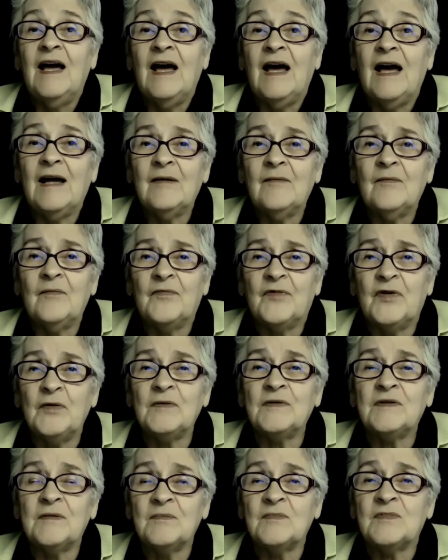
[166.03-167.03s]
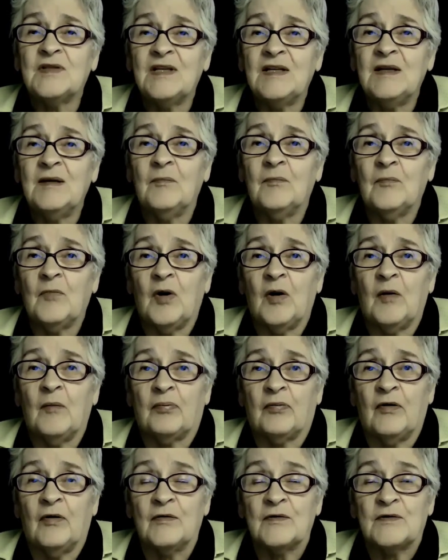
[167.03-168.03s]
and do some team
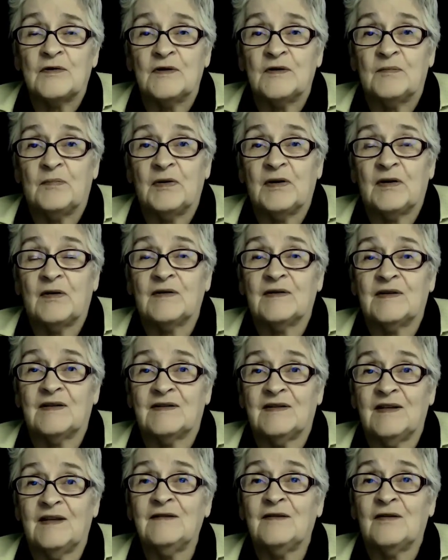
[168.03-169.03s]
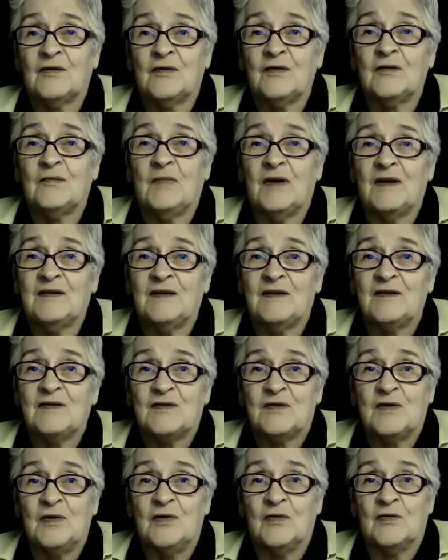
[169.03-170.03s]
approaches, because it sends a good message
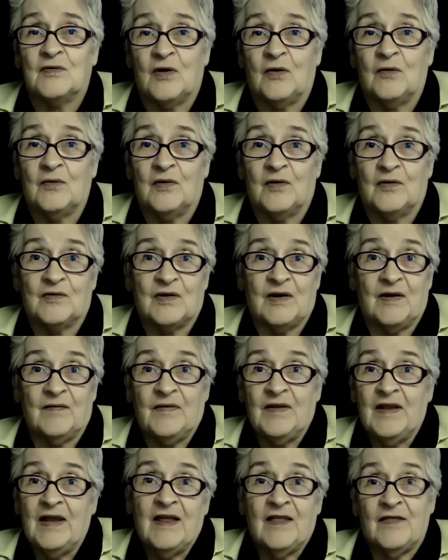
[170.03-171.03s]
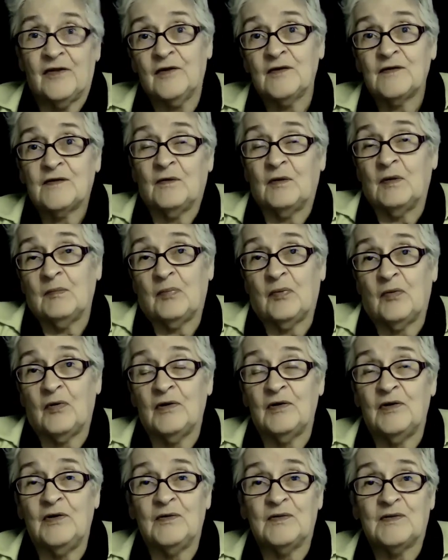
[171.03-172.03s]
to your donors that they're so
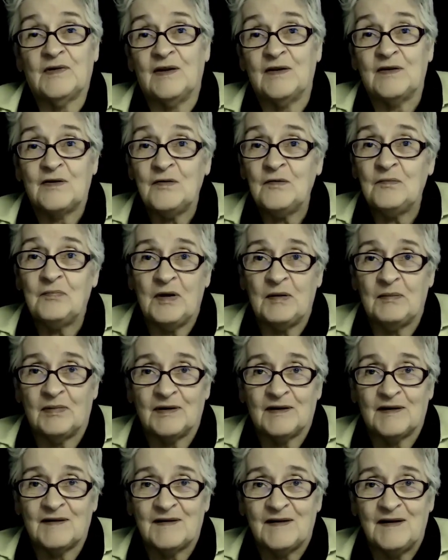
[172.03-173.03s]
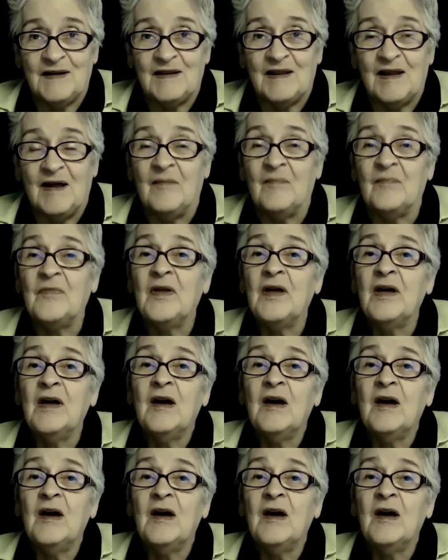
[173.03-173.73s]
important you sent 2 people to see them.